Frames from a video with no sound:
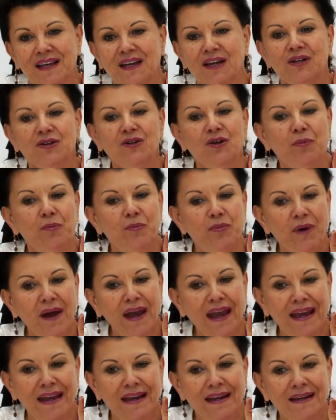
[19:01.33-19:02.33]
your
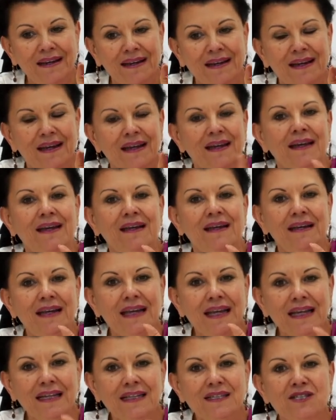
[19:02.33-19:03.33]
brain
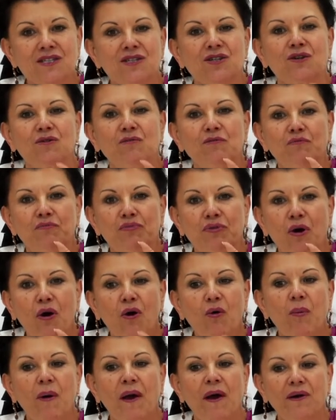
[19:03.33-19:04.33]
needs
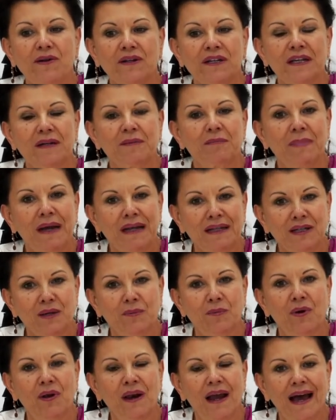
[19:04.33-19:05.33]
probiotic
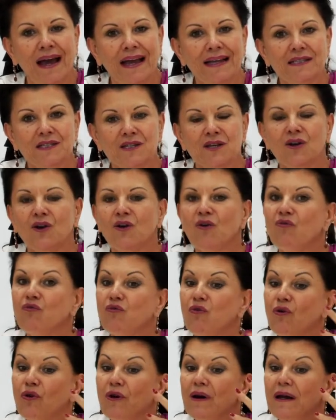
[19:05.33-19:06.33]
metabolites
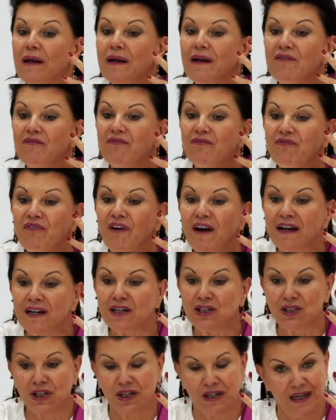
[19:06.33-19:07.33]
for
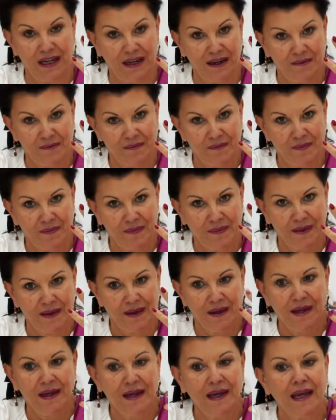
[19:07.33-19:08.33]
functioning.
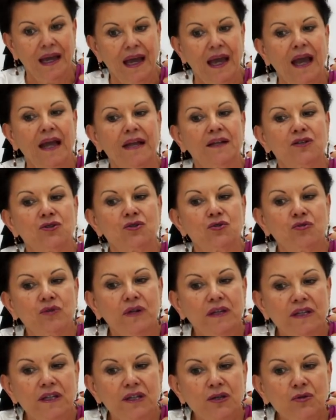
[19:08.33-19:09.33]
And to
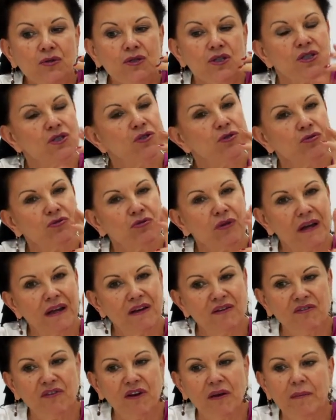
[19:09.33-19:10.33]
reduce
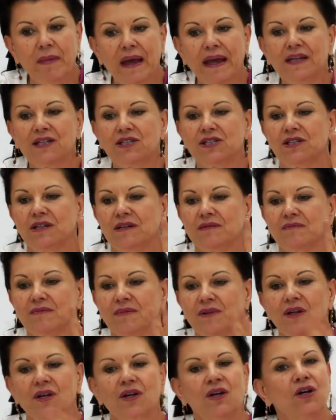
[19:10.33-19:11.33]
neuroinflammation,
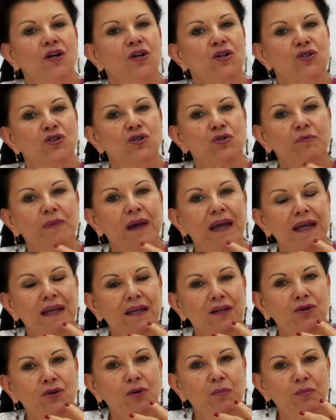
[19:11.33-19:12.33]
to
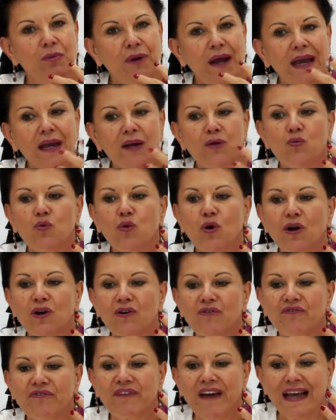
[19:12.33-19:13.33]
make your brain work
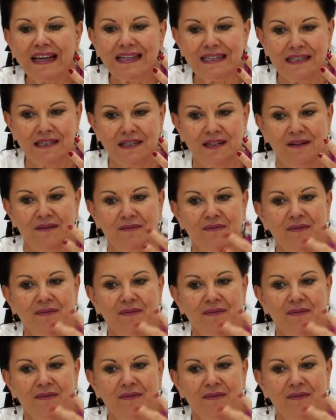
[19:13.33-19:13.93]
faster,